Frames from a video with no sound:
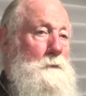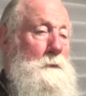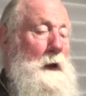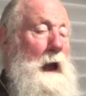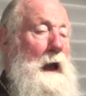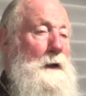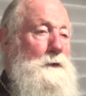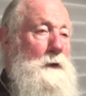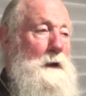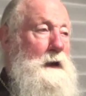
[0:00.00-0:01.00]
He
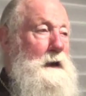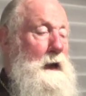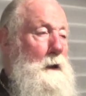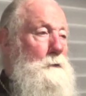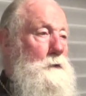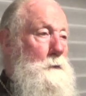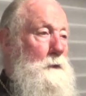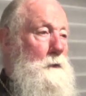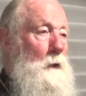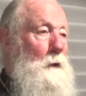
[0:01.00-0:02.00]
has an encounter with
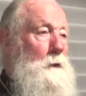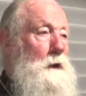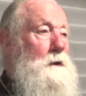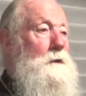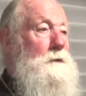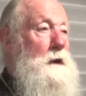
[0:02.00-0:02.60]
God. It is an